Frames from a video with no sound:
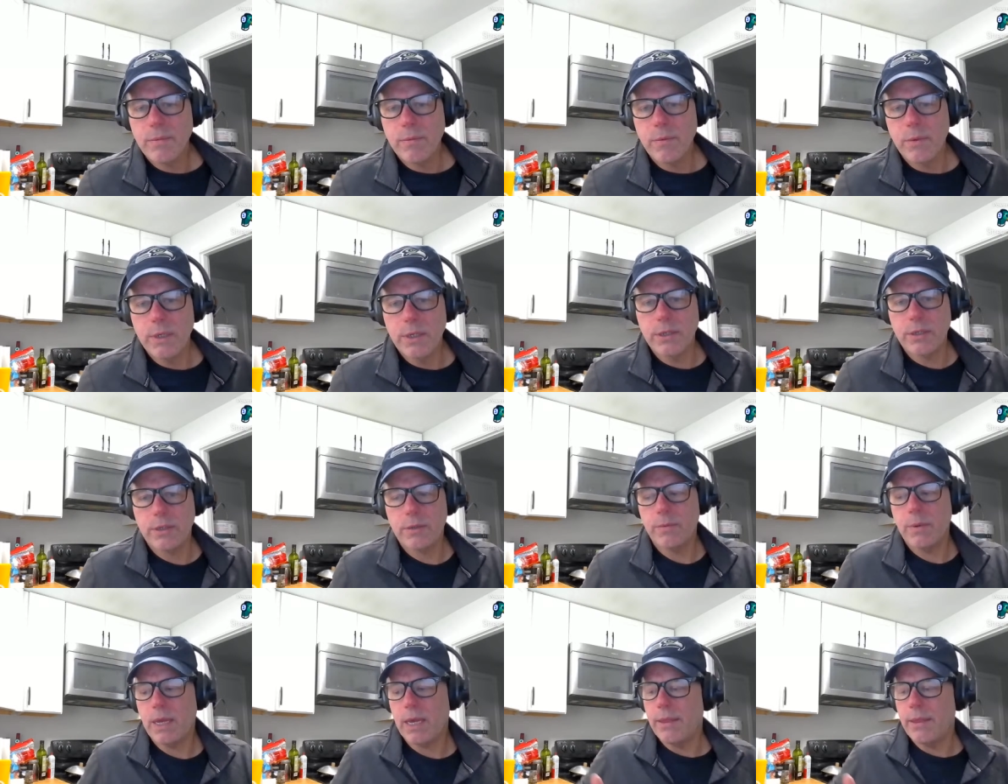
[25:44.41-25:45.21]
We
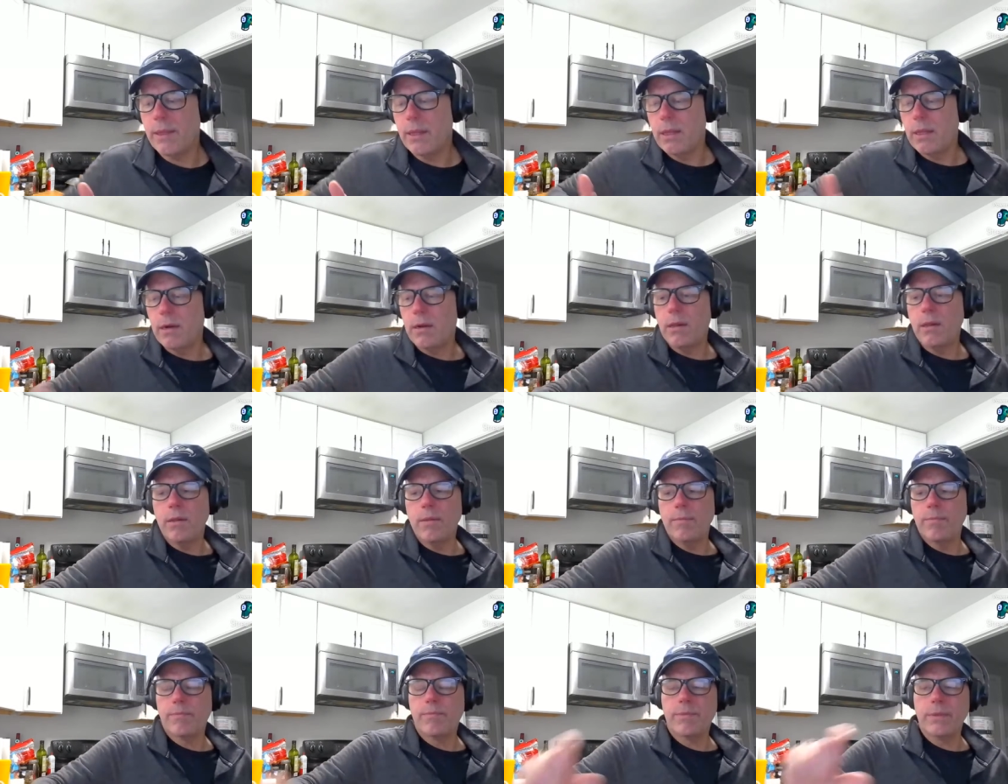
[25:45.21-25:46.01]
had the
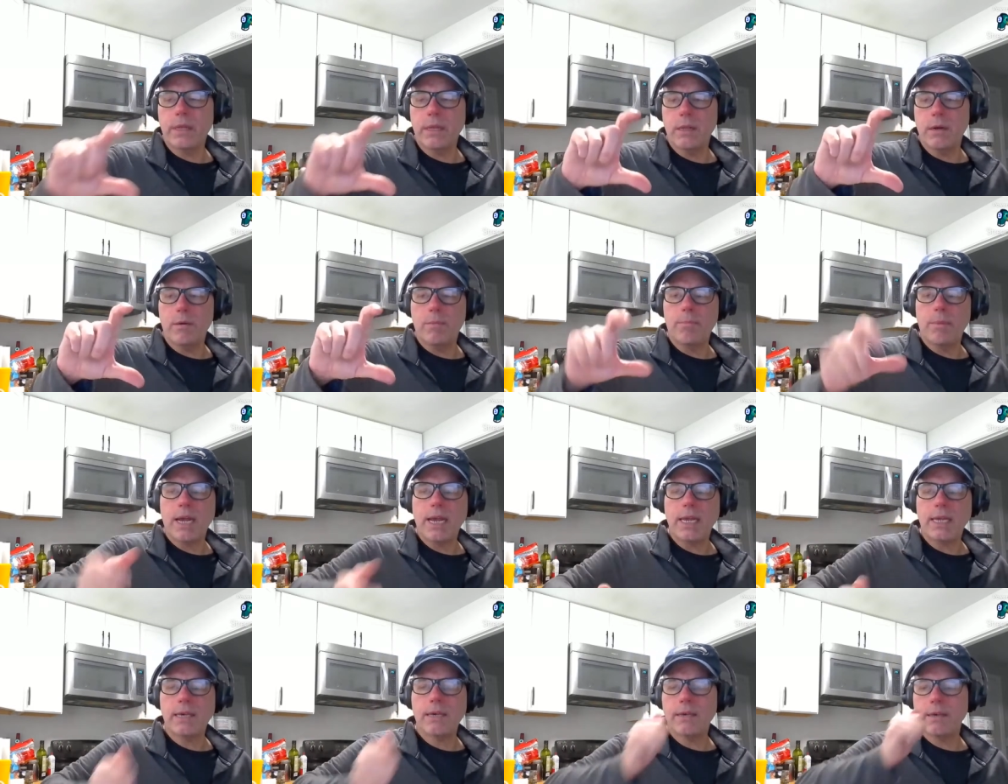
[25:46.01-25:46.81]
little
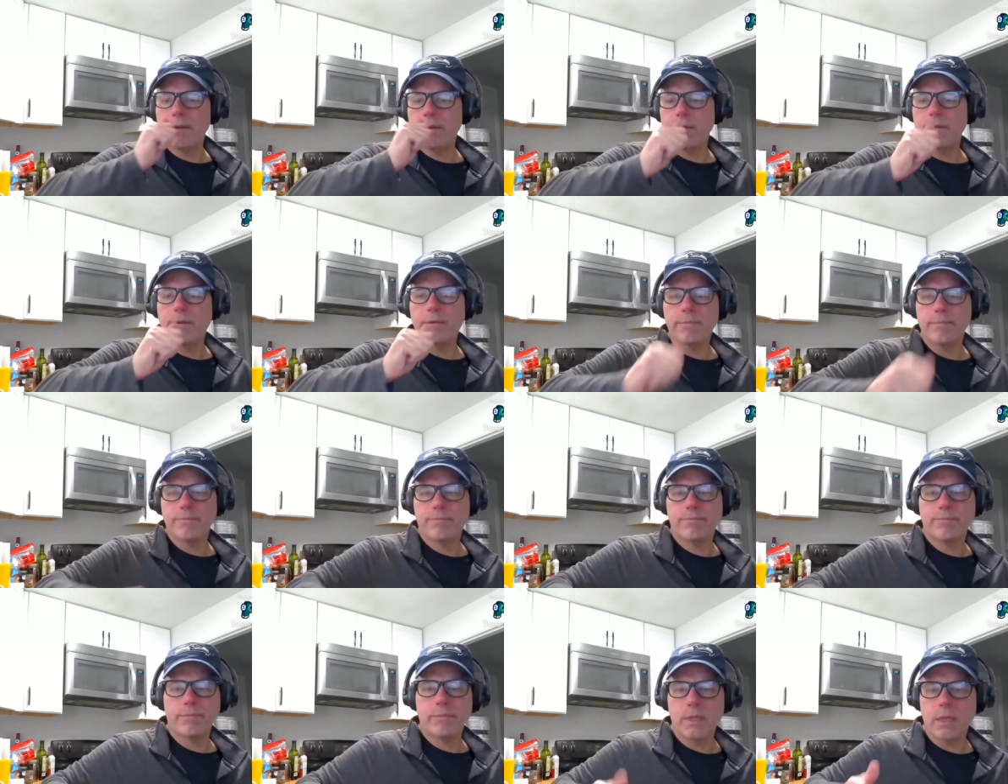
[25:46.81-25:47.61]
mic,
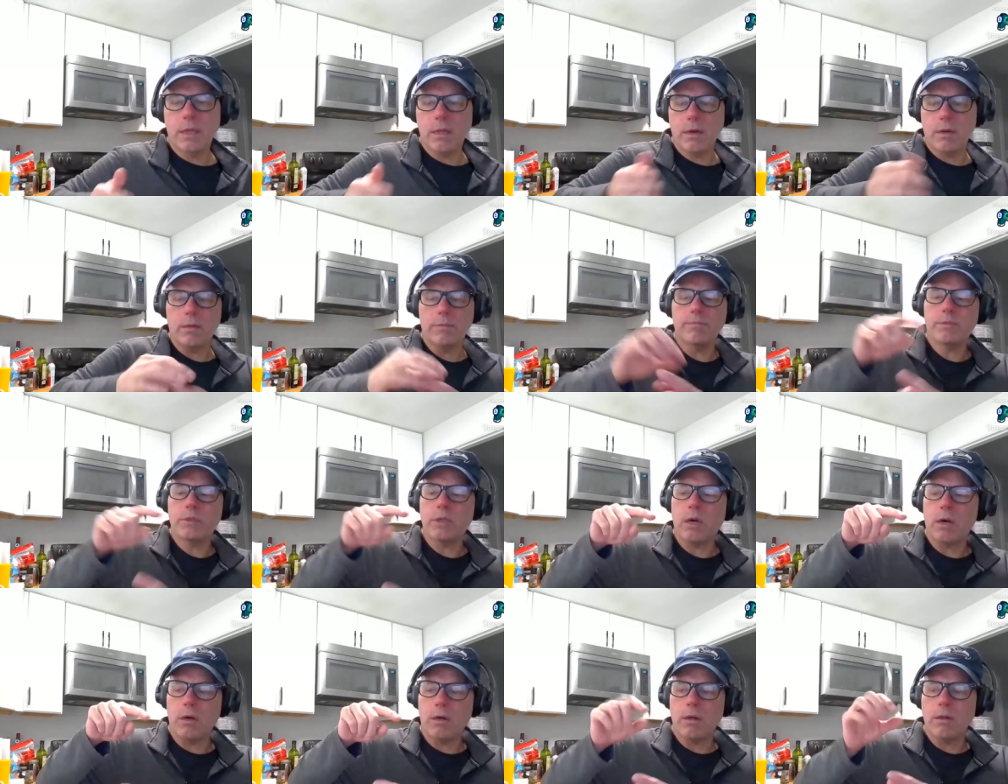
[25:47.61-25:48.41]
the little
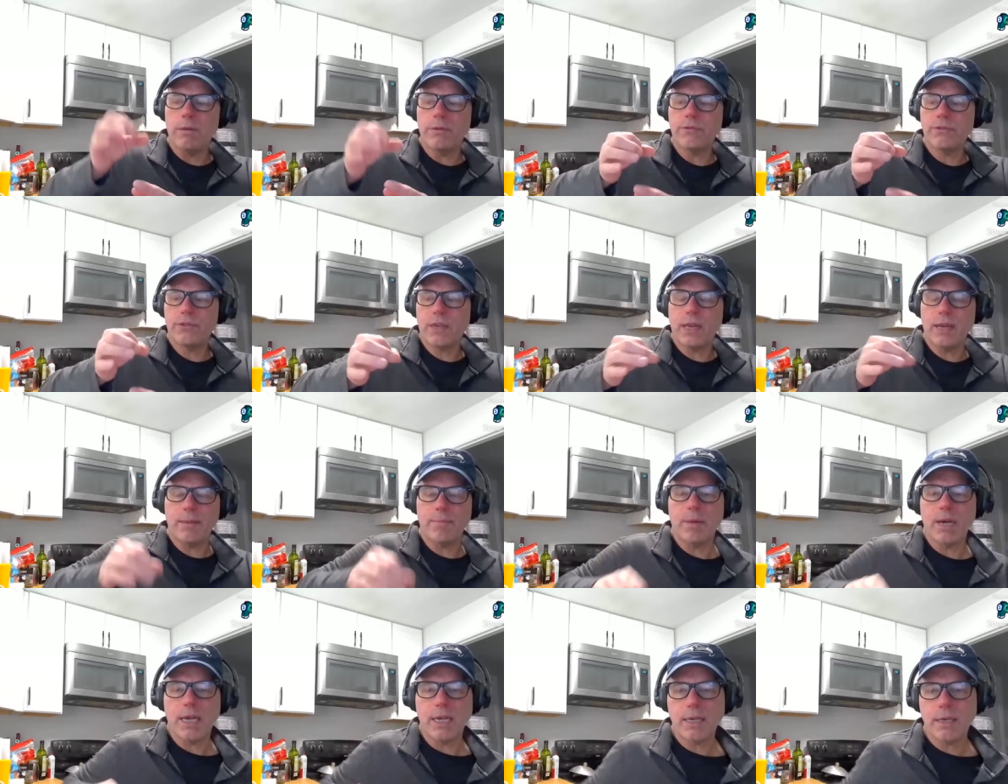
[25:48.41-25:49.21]
tall
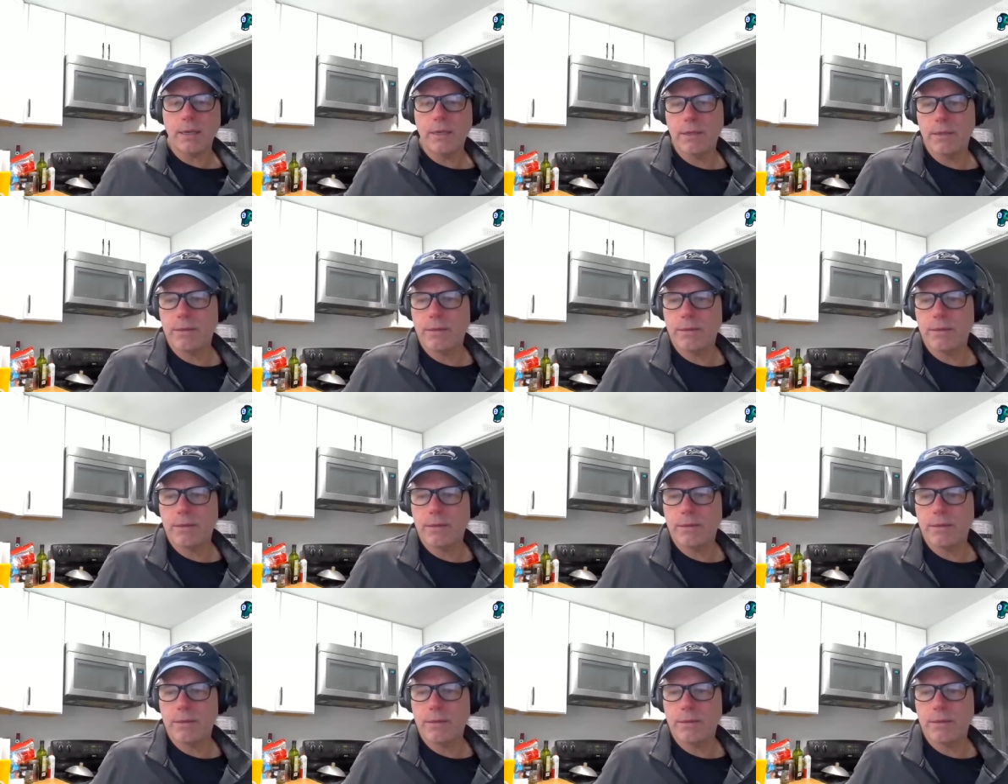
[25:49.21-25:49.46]
skinny mic.